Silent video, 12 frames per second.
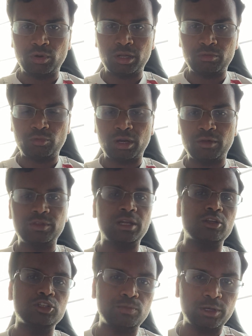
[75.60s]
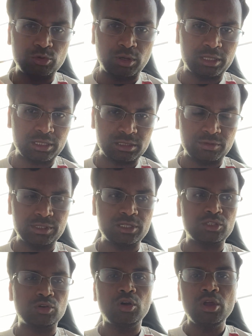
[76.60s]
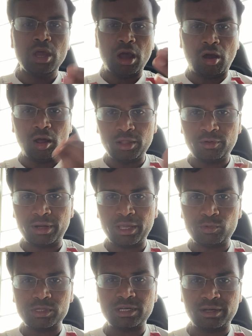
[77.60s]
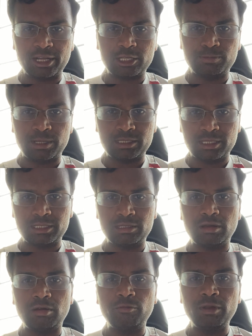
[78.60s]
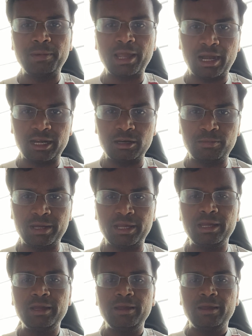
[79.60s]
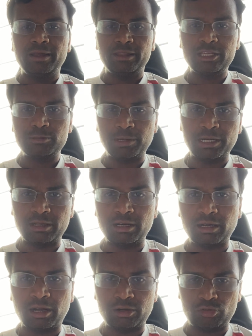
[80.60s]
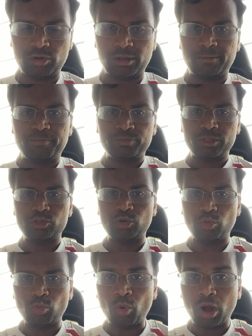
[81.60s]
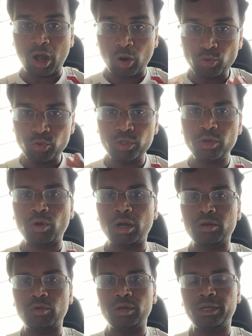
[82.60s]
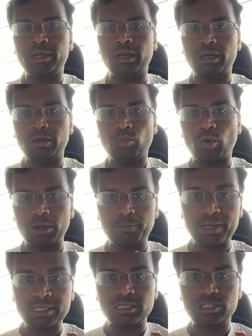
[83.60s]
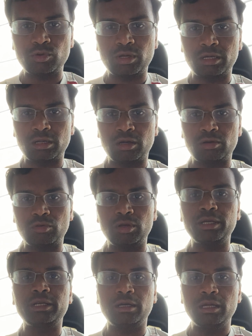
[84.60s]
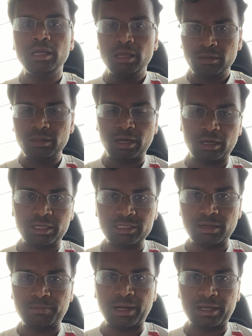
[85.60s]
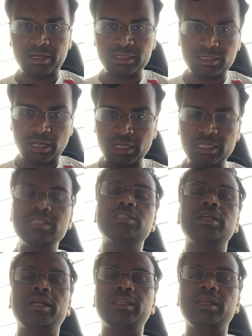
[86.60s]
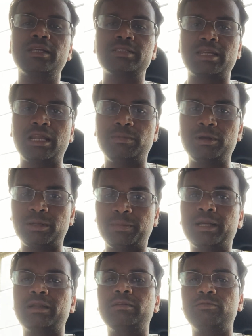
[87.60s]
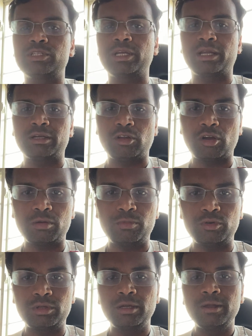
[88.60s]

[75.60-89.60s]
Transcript: one of the consumer to other services. So all your requests and responses will be handled by this particular controller. So how do you control it and what basis you can control it? There are design patterns inside the scalability pattern which I can talk about.